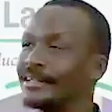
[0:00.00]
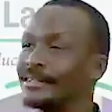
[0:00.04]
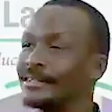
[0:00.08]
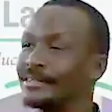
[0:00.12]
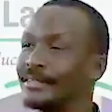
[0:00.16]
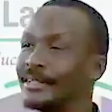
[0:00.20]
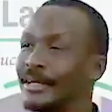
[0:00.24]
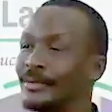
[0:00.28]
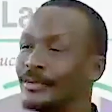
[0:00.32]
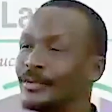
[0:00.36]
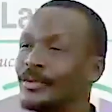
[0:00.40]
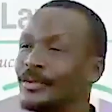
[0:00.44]
so
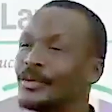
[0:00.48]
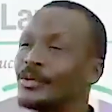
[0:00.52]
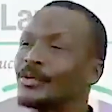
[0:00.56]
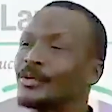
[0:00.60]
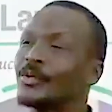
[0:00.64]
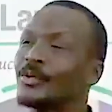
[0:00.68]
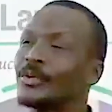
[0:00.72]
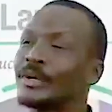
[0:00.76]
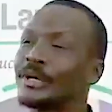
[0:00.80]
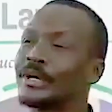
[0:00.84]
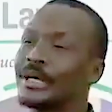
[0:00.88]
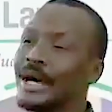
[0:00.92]
that we don't
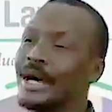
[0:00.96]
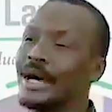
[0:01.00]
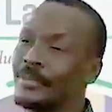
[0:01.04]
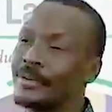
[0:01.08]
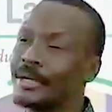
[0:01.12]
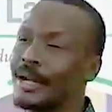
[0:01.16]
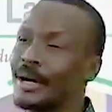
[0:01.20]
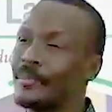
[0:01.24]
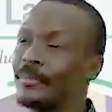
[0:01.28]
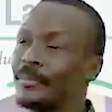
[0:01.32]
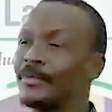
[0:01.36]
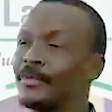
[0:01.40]
look down
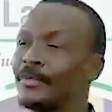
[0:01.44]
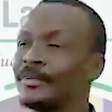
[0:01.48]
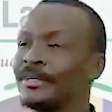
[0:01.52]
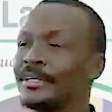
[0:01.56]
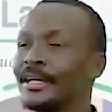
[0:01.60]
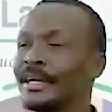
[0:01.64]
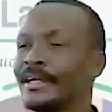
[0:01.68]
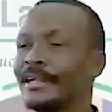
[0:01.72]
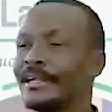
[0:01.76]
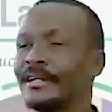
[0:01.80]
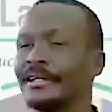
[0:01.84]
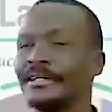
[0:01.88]
upon the
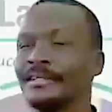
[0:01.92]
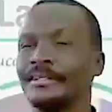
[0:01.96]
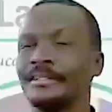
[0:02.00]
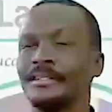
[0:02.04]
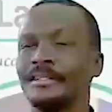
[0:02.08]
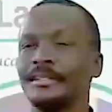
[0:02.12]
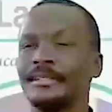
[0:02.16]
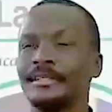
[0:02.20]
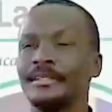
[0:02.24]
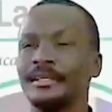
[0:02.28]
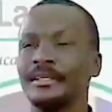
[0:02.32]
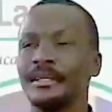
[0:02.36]
other.
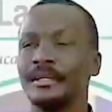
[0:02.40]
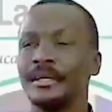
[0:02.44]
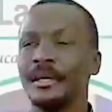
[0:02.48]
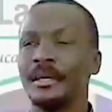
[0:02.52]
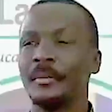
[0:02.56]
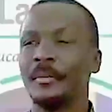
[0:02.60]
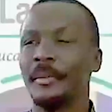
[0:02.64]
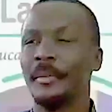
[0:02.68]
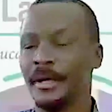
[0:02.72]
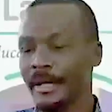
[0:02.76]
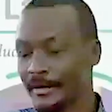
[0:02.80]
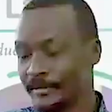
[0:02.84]

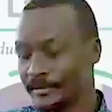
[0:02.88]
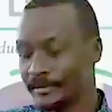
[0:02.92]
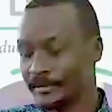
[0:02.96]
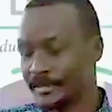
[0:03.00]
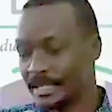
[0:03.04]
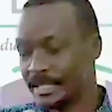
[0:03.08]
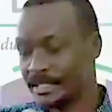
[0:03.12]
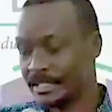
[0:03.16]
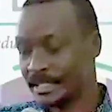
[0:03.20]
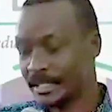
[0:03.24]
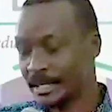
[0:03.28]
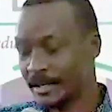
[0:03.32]
But I've
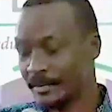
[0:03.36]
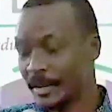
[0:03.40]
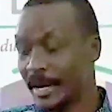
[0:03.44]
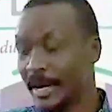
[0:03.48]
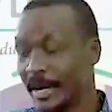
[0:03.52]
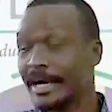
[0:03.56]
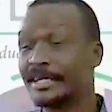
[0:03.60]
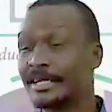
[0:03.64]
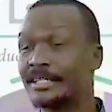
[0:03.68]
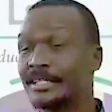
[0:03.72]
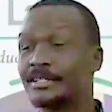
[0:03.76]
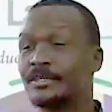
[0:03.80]
suggested in
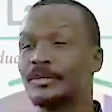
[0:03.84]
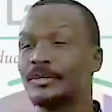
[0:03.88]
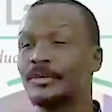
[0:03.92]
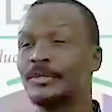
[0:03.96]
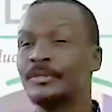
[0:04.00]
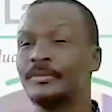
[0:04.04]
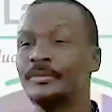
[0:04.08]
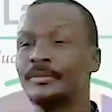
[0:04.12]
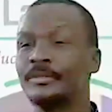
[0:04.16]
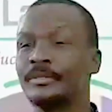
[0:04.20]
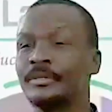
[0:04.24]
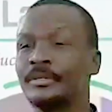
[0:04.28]
my article
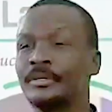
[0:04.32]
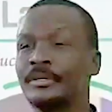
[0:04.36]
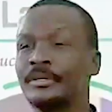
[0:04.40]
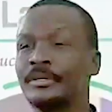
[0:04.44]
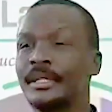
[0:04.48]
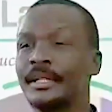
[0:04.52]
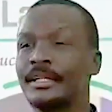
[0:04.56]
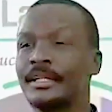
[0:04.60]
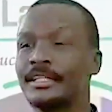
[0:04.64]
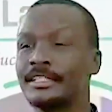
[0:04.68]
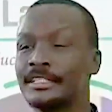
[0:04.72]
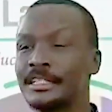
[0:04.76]

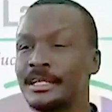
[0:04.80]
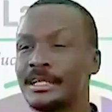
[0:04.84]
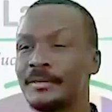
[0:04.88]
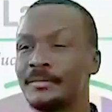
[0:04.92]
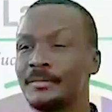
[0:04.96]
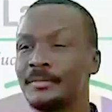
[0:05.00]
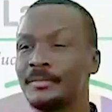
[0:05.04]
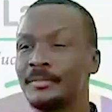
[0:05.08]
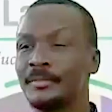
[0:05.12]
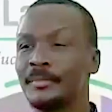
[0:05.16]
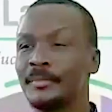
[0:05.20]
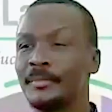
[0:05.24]
that this
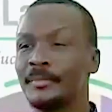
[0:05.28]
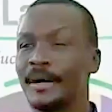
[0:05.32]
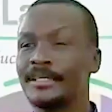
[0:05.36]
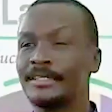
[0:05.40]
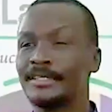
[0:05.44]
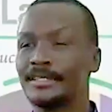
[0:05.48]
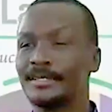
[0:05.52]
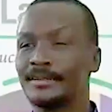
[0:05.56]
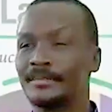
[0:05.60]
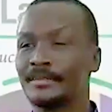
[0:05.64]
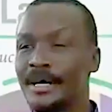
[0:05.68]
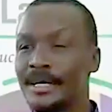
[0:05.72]
limp
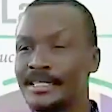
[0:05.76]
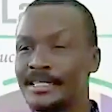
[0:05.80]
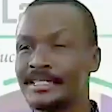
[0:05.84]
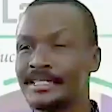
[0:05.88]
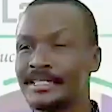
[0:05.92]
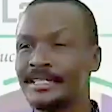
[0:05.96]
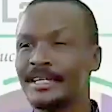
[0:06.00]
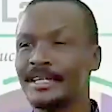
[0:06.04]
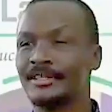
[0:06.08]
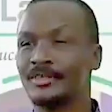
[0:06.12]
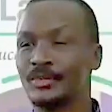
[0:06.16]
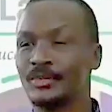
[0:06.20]
might,
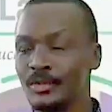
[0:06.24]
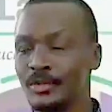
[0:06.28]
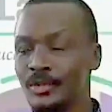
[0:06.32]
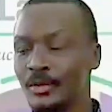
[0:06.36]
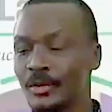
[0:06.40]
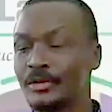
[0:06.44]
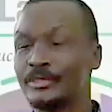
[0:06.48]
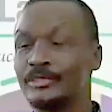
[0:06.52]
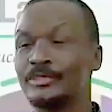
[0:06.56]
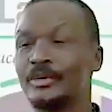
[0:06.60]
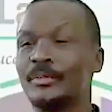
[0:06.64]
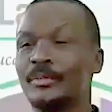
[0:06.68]
must and
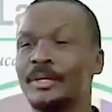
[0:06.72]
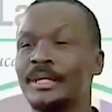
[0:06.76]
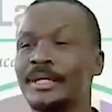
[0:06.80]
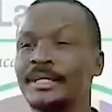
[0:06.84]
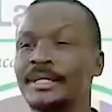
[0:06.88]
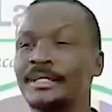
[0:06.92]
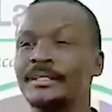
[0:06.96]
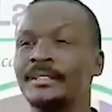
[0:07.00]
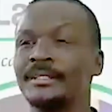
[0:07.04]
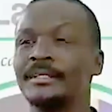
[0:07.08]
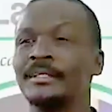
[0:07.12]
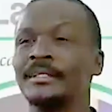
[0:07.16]
should also
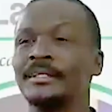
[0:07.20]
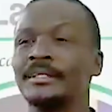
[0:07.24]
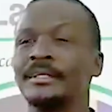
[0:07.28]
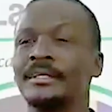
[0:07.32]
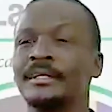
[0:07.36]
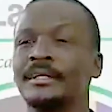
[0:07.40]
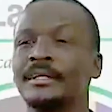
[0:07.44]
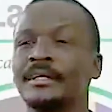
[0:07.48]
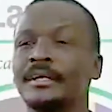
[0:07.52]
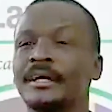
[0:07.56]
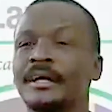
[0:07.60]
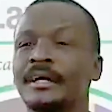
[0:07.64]
mean
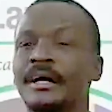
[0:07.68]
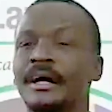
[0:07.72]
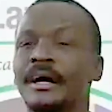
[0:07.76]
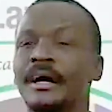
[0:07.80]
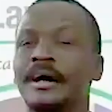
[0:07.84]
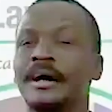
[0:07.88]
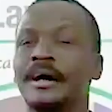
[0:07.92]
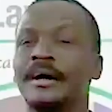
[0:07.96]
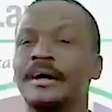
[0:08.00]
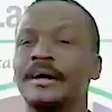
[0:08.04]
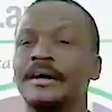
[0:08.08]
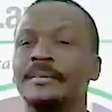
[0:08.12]

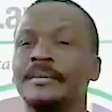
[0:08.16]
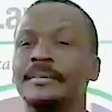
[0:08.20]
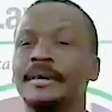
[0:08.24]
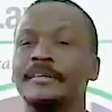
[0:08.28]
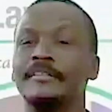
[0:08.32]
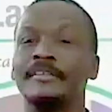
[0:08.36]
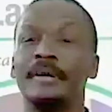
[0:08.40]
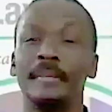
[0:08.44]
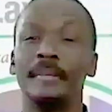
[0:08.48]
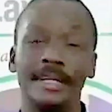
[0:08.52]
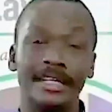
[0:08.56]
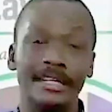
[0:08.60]

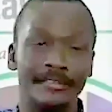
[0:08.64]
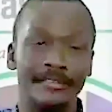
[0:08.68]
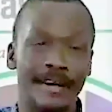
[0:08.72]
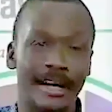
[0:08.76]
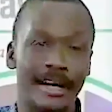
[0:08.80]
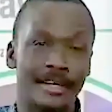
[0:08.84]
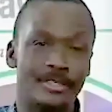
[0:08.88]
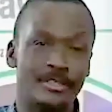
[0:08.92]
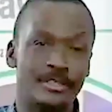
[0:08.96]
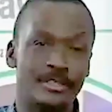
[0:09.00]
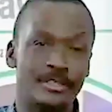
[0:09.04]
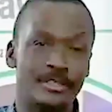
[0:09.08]
um,
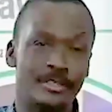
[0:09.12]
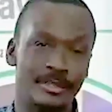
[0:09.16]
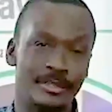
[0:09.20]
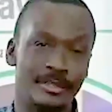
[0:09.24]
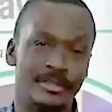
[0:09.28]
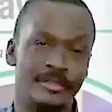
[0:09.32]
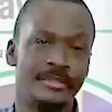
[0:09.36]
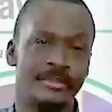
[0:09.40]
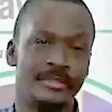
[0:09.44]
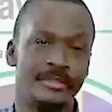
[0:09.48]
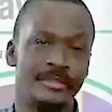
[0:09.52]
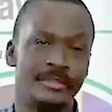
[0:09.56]
affirmative
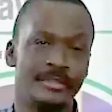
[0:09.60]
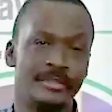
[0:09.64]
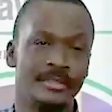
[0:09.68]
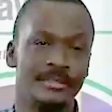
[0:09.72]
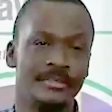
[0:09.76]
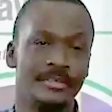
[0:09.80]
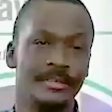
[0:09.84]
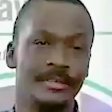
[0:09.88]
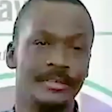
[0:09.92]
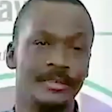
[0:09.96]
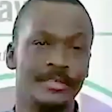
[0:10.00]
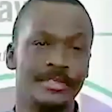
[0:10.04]
action
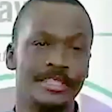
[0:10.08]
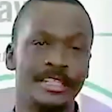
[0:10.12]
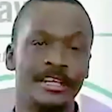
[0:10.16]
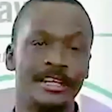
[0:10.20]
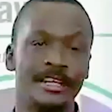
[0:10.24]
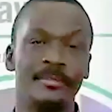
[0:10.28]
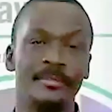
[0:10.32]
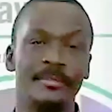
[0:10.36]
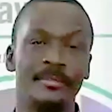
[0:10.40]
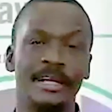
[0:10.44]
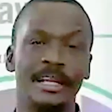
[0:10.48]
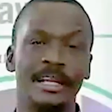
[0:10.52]
for those that
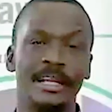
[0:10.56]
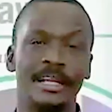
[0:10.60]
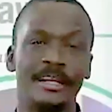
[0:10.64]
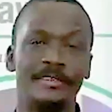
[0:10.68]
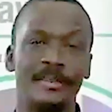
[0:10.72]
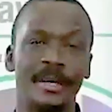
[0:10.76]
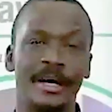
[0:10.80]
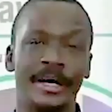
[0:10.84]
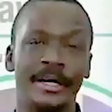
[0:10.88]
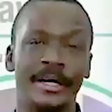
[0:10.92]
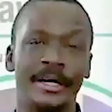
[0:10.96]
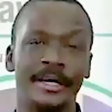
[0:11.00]
have been
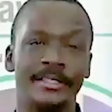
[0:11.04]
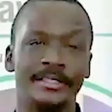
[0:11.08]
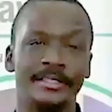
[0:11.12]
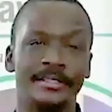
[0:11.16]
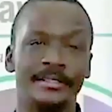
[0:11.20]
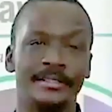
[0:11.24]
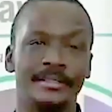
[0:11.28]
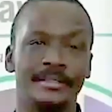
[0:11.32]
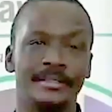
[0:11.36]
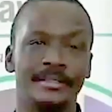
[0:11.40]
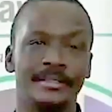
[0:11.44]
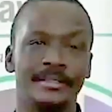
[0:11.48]
left
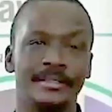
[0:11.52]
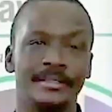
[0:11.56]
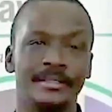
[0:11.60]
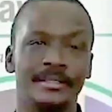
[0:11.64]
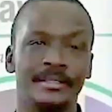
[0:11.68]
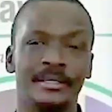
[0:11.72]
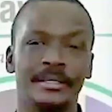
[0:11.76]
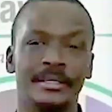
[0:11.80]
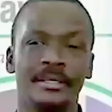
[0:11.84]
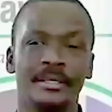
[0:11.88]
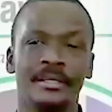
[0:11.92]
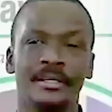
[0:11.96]
behind.
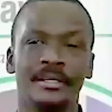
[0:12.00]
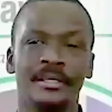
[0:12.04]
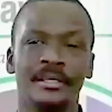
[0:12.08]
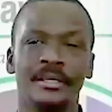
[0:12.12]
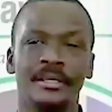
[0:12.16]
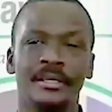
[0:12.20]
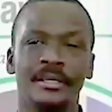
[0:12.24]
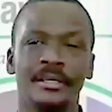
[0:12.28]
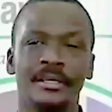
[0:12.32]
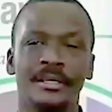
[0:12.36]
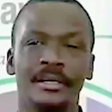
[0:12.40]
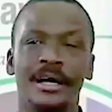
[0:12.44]

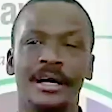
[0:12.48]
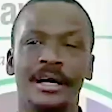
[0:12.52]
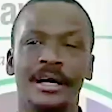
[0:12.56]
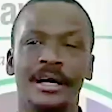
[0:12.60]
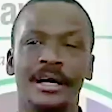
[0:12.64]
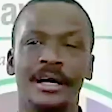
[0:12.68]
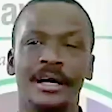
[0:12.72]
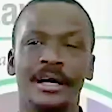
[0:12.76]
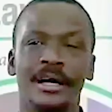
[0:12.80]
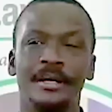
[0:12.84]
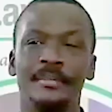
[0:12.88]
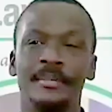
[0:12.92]
I
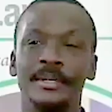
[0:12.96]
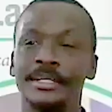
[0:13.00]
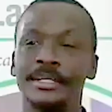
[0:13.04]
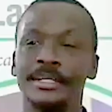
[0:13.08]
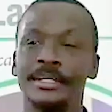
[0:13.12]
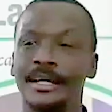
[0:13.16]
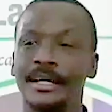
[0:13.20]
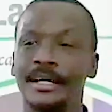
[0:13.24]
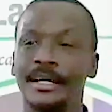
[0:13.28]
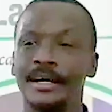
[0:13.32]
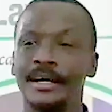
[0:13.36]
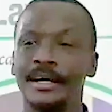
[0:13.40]
mean
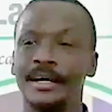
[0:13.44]
here